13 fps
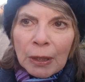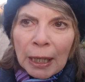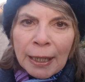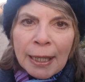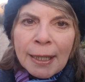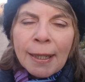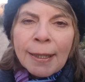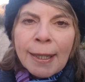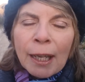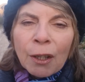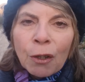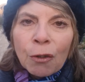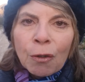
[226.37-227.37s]
And that's going to
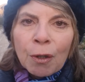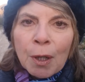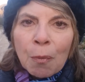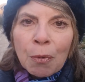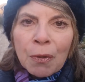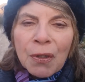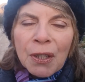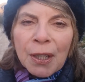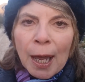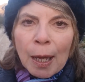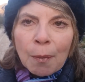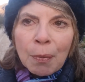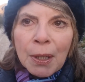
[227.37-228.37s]
take you through a number of
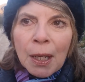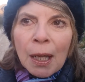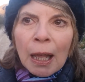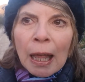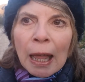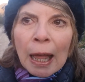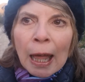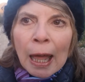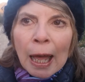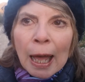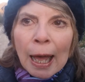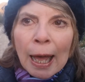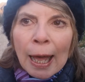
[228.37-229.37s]
steps.
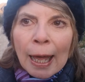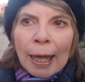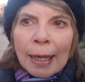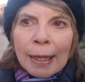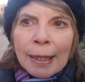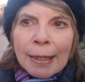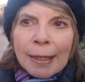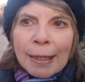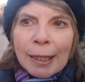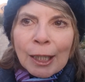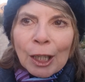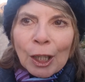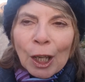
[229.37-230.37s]
And
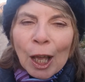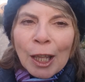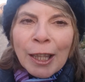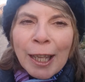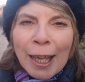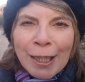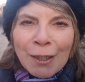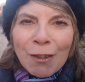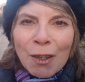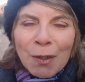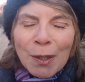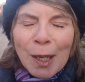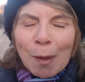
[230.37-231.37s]
at the end of
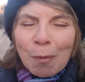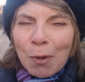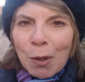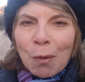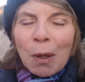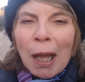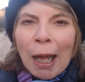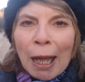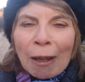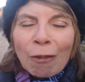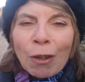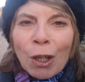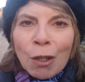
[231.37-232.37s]
those steps, you will
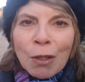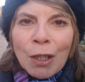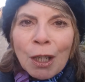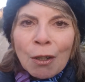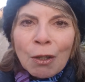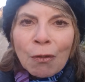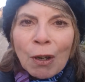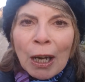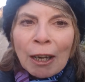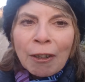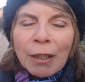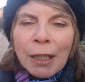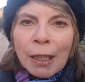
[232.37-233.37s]
have loads and loads of
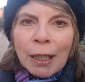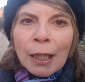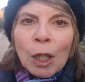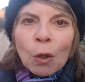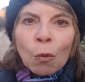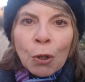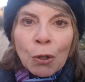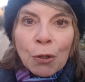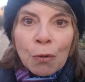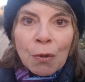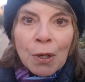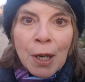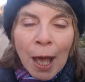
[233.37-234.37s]
clarity. What you
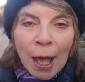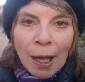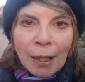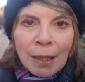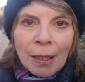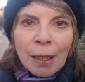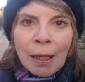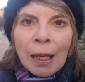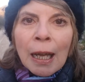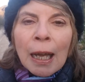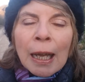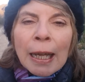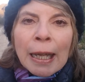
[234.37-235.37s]
do next
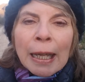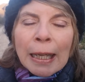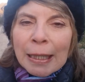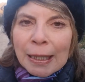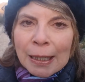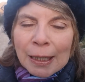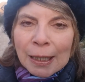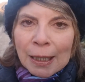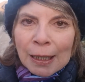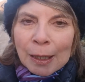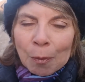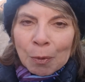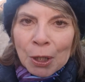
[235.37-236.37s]
is
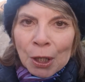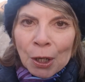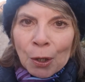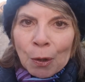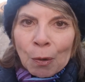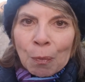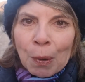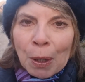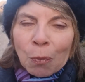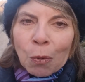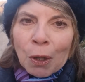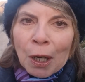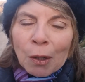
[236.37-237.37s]
entirely up to you.
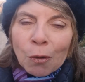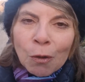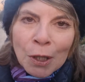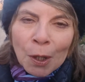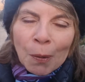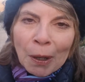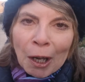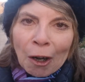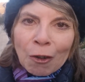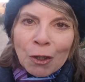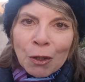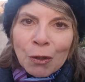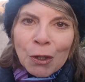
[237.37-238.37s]
But what I'd also
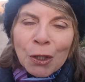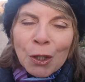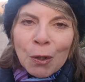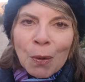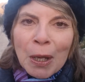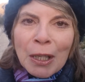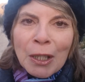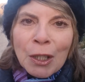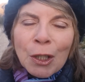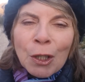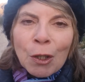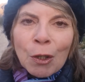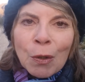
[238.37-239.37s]
encourage you to do is
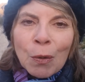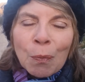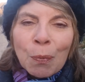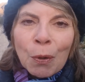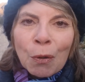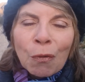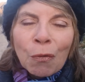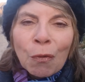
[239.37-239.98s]
to book